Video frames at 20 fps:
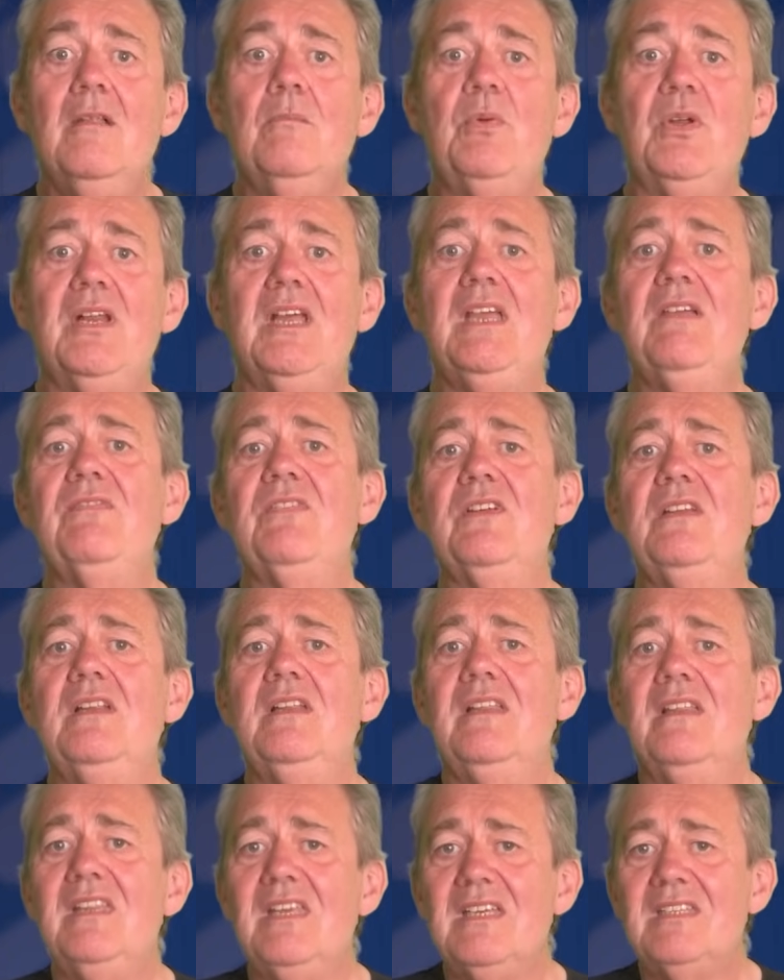But
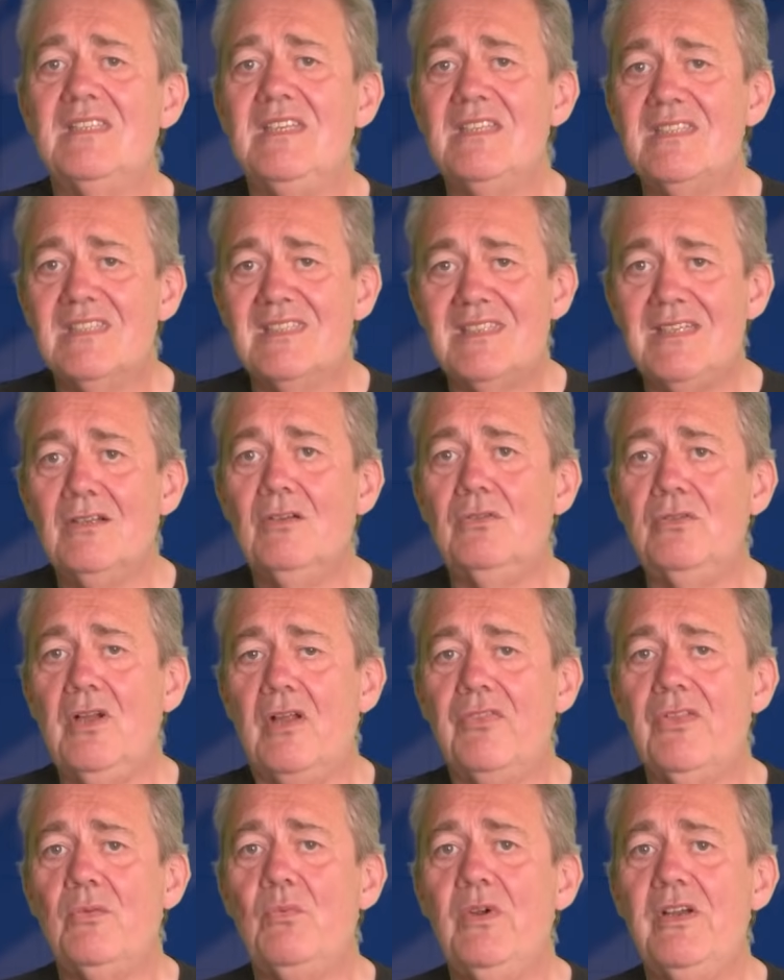even this is still
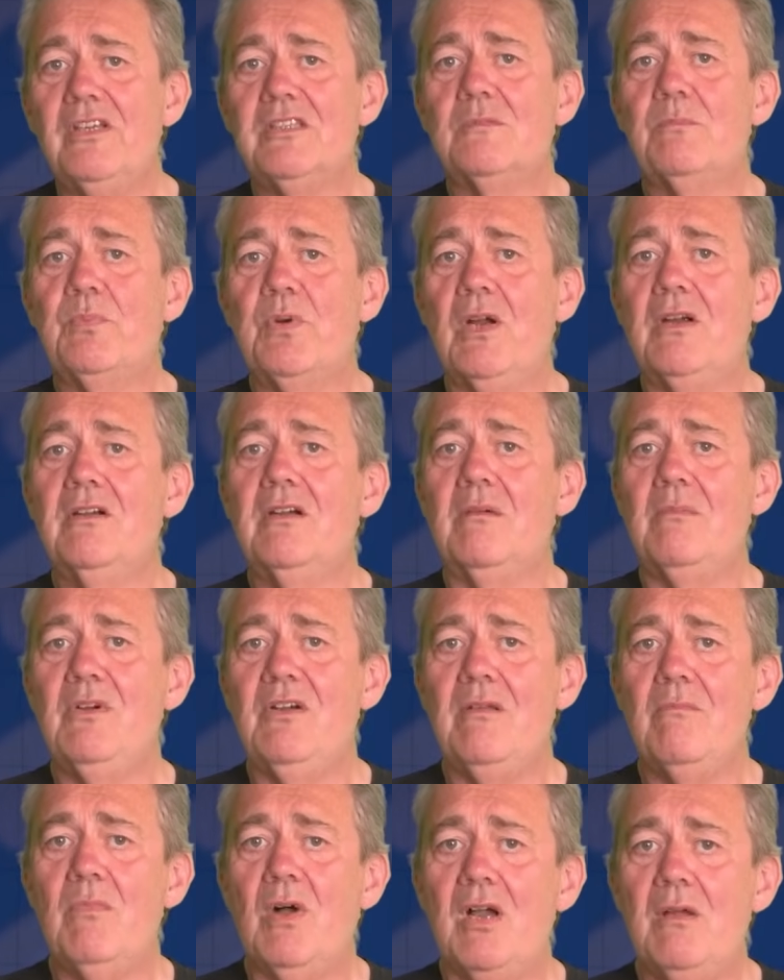not the worst programmer
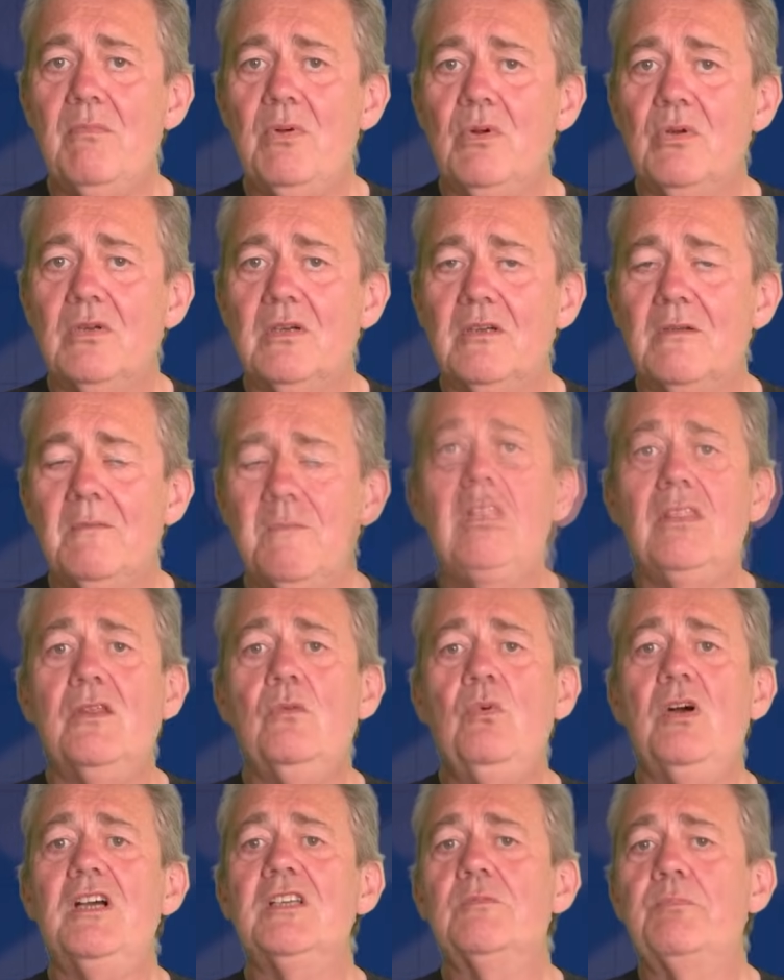in my book.
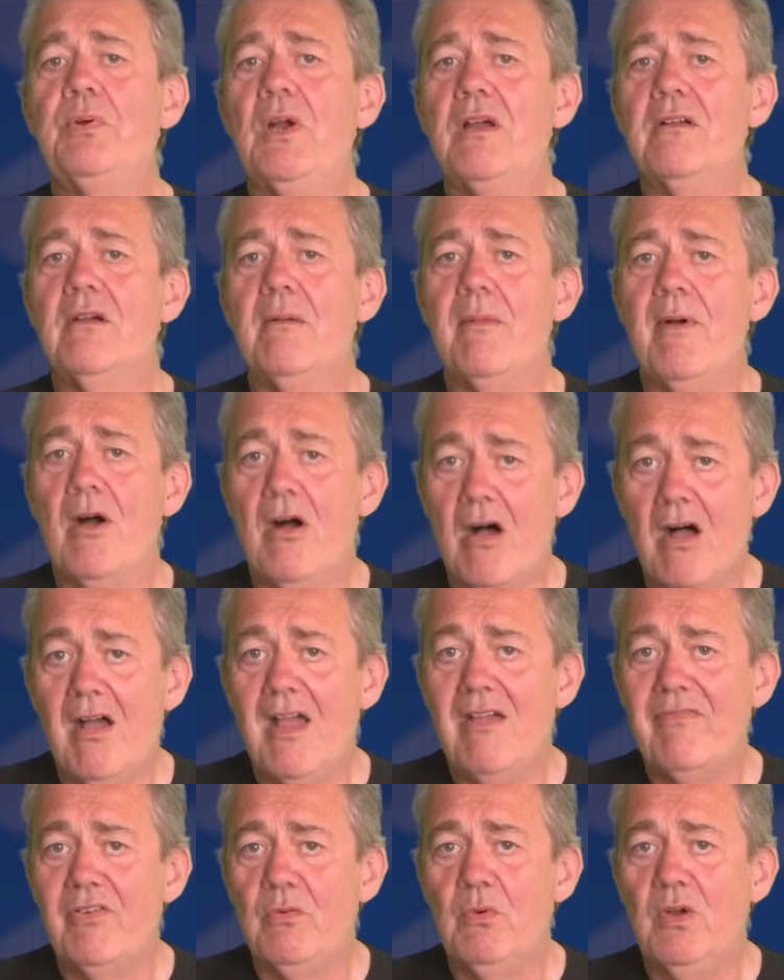The worst programmer
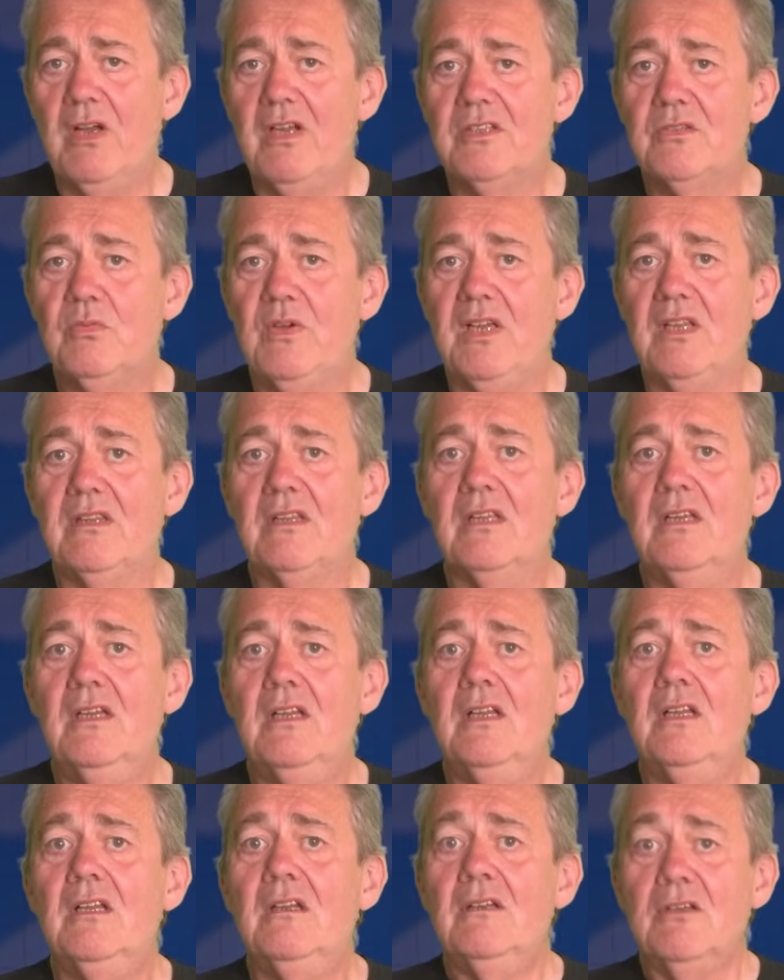I ever worked with
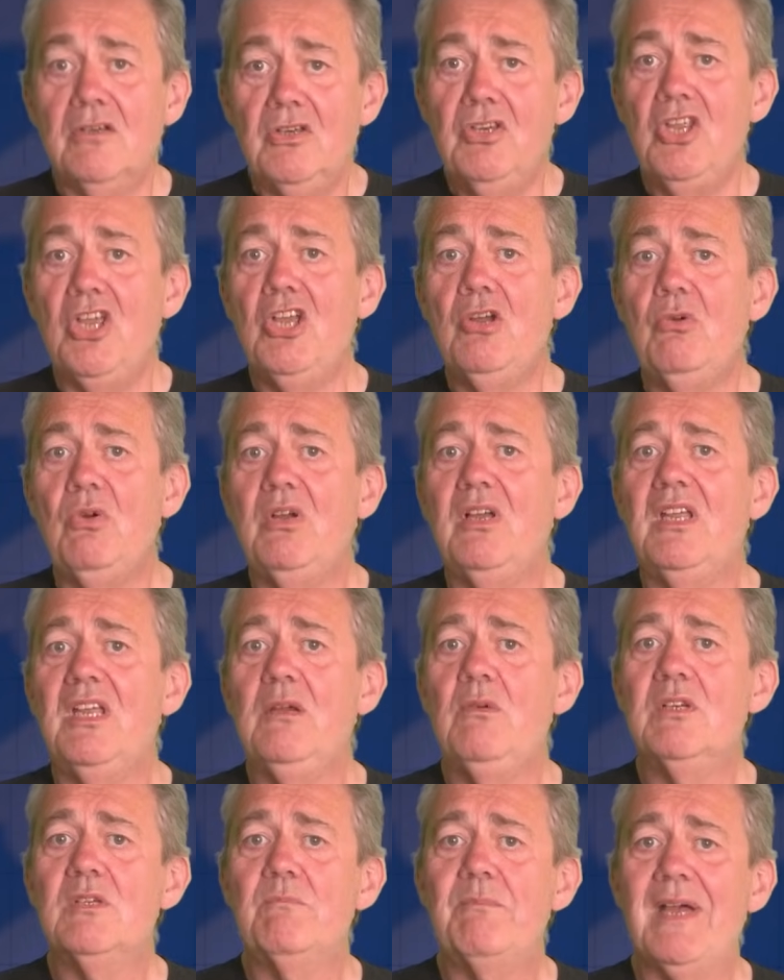knew
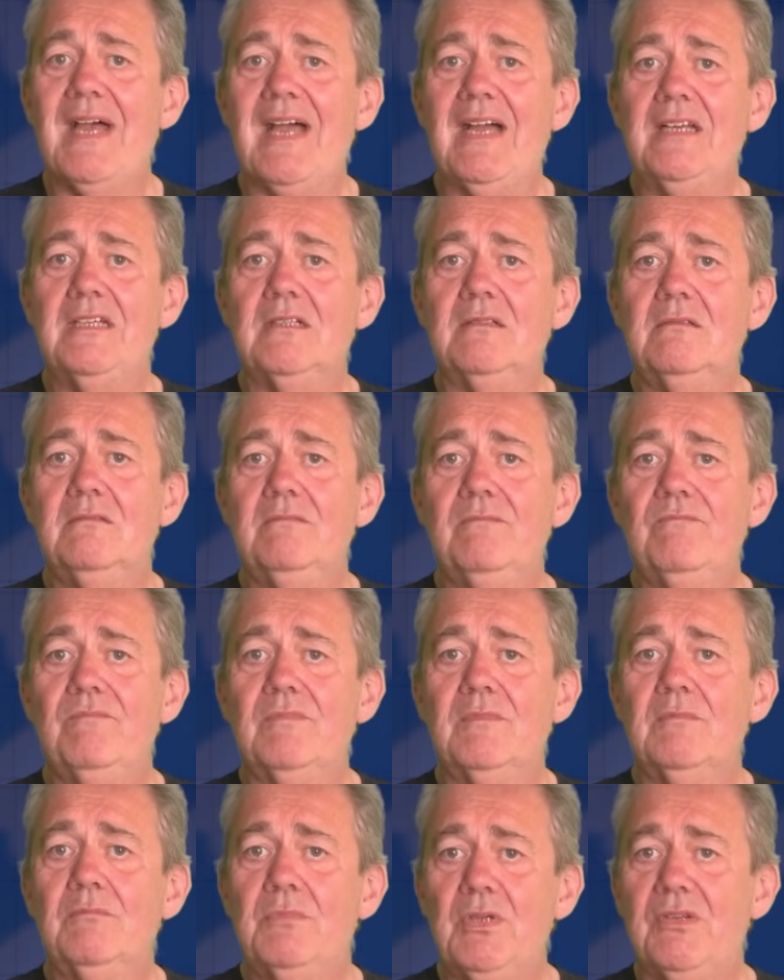he was bad,
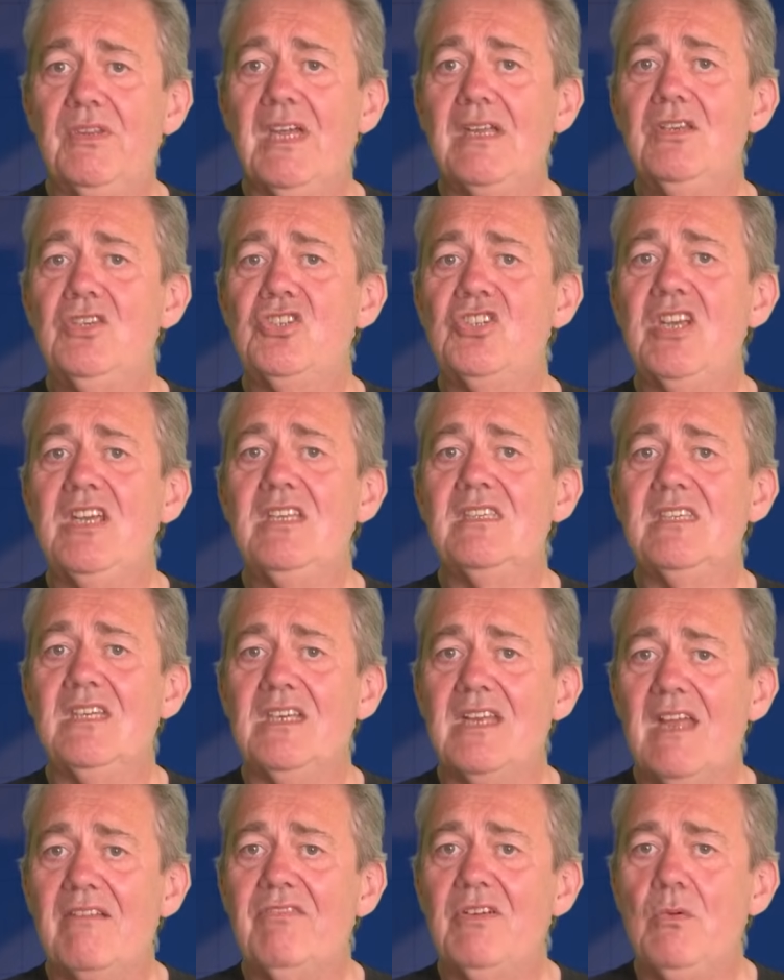but then
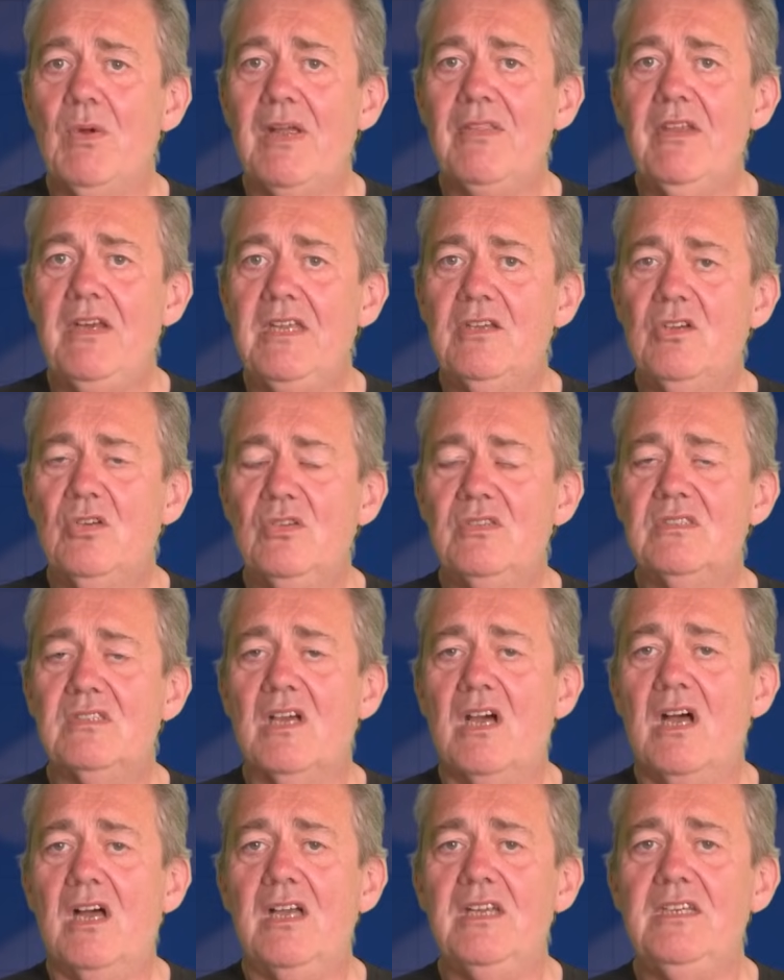cheated every way that he could
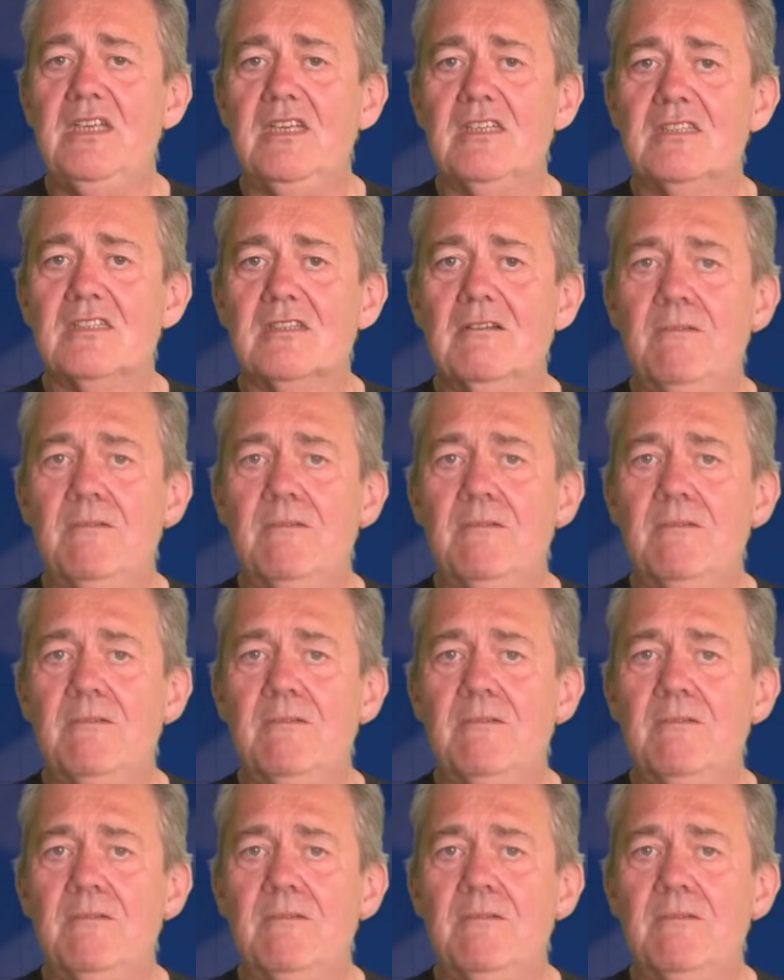to hide it.